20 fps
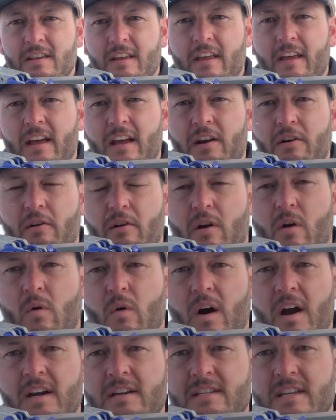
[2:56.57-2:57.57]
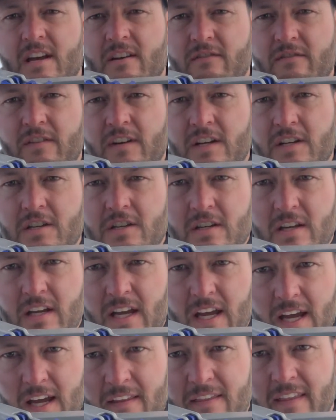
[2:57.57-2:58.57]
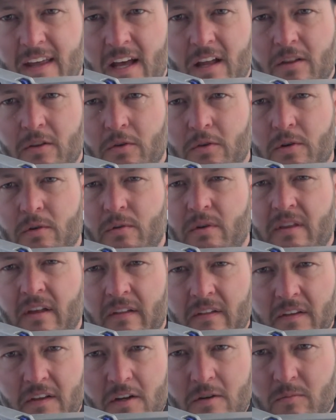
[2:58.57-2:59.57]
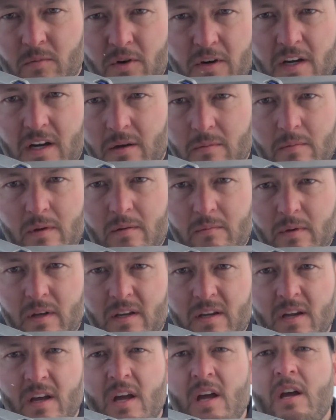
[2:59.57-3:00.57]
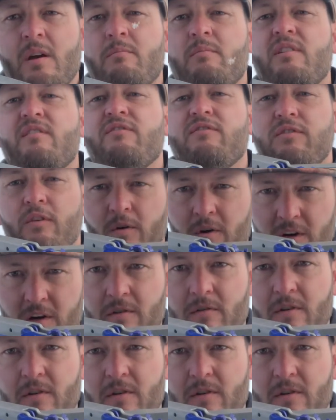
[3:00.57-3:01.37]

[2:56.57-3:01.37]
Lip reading: that it requires that fish to hit that lure with a little more commitment before it